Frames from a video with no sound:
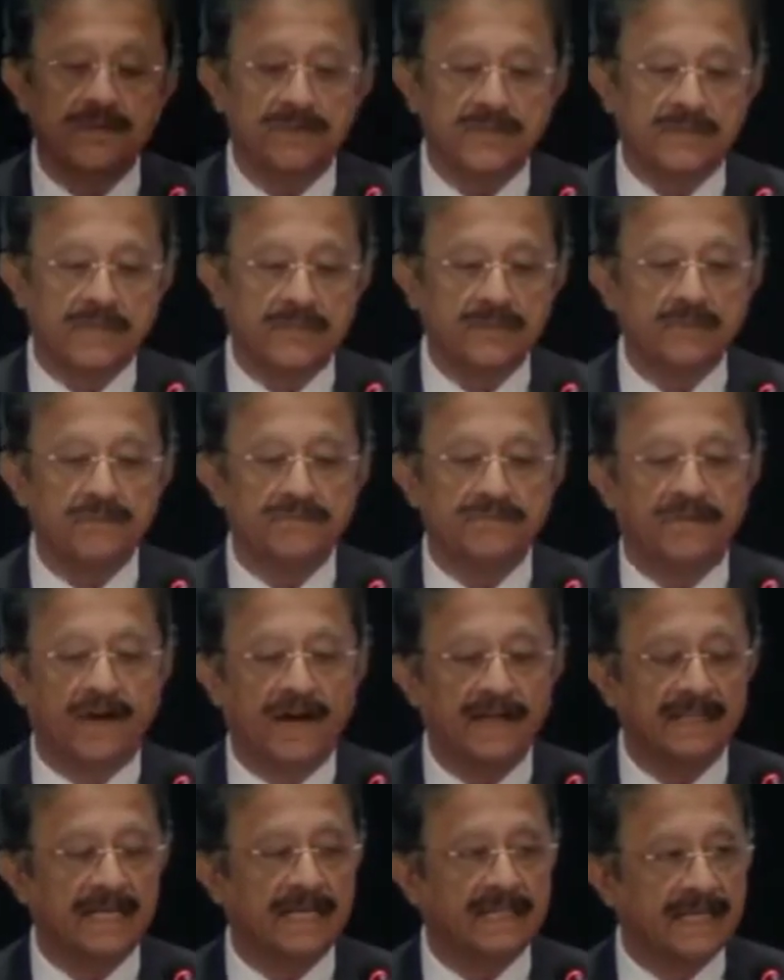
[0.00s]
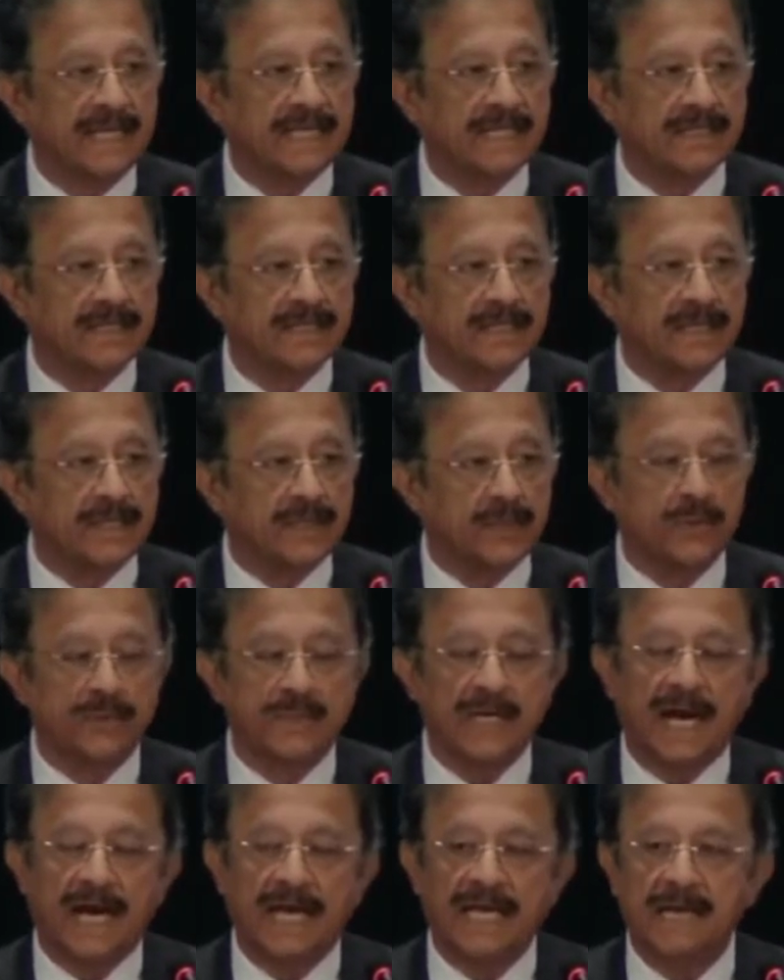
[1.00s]
new fund that links to the
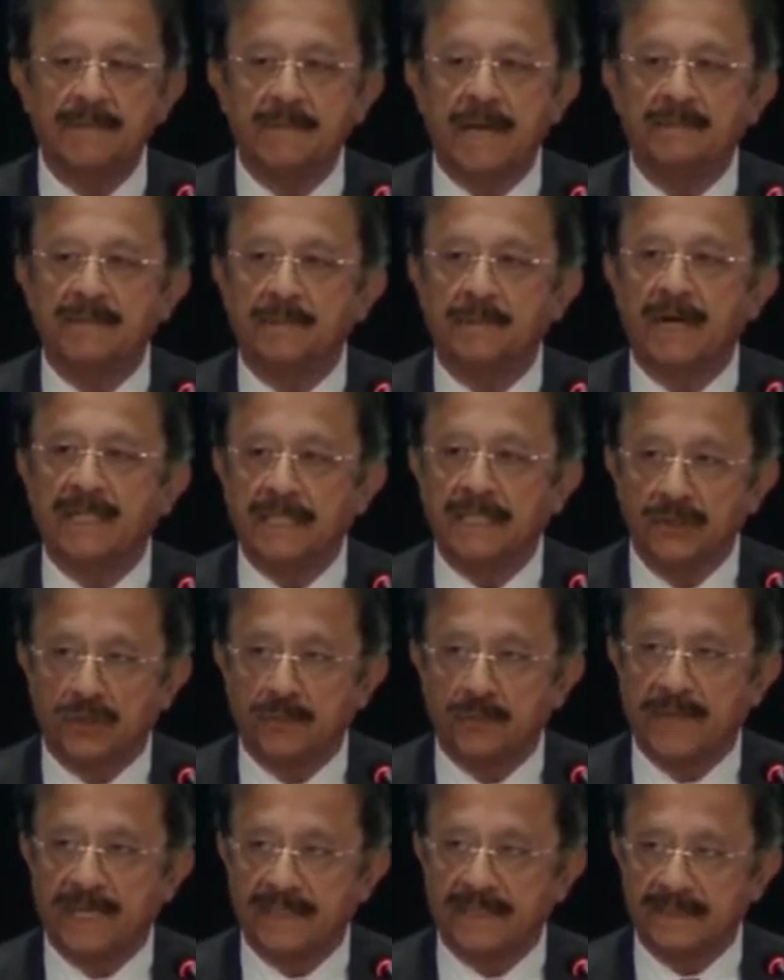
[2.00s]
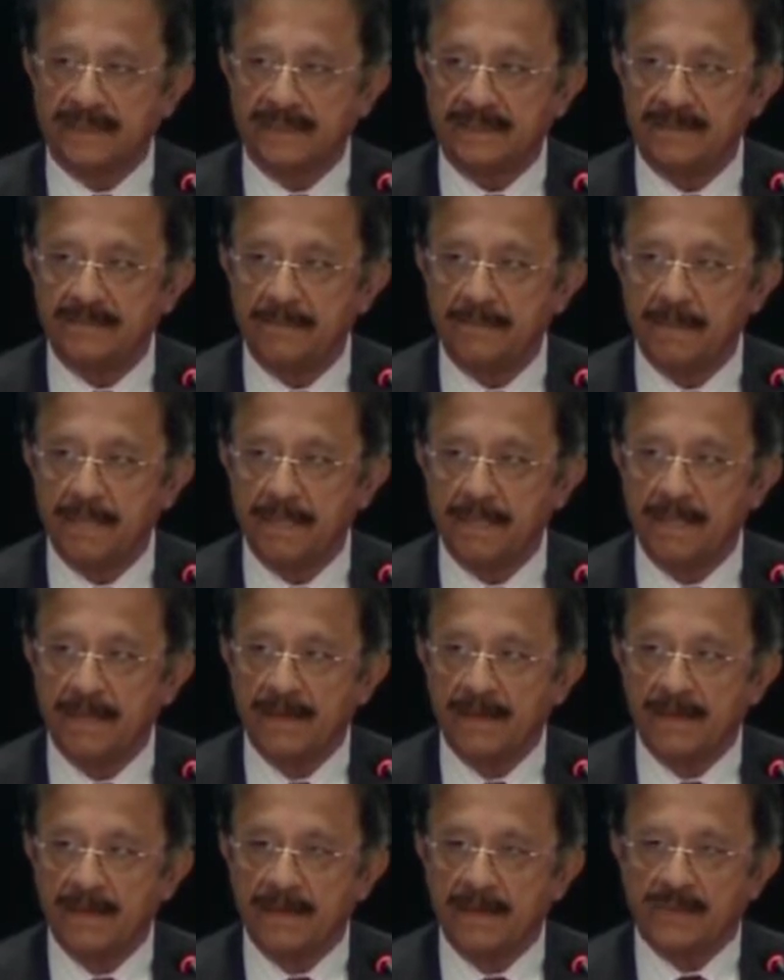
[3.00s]
IIM Ahmedabad incubators.
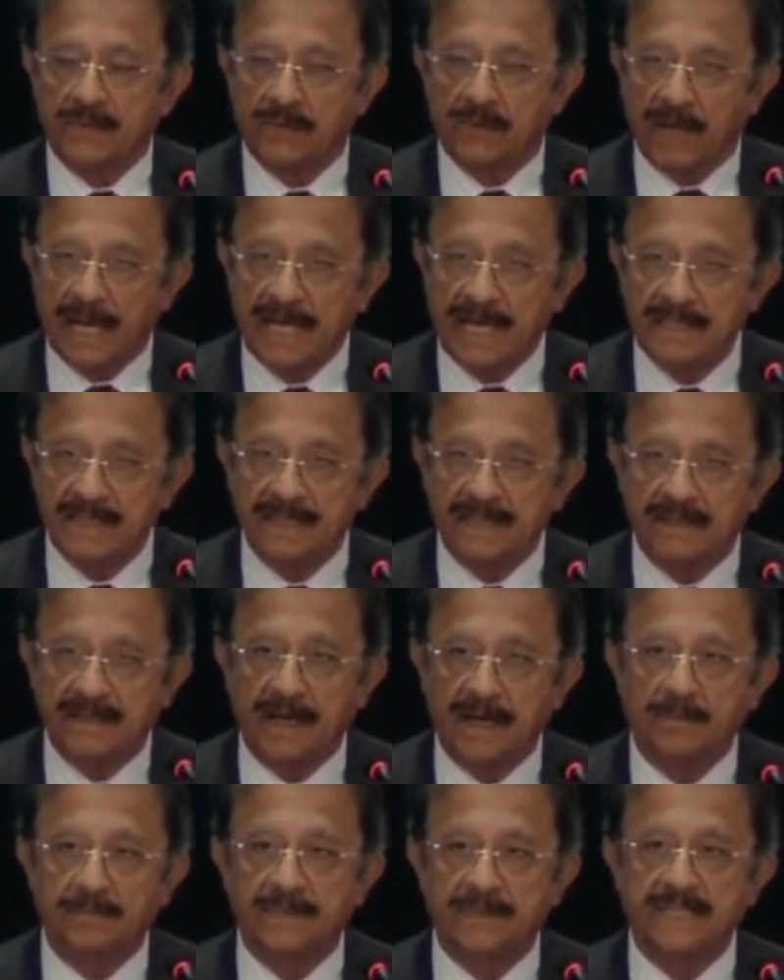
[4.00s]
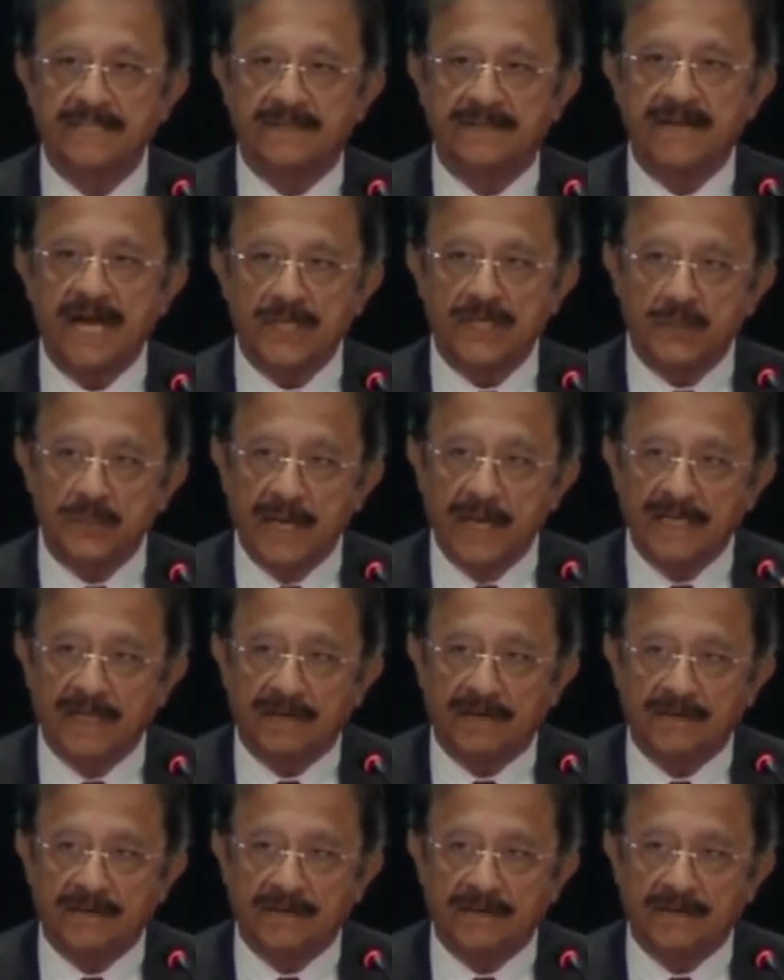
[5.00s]
So as the companies graduate out of the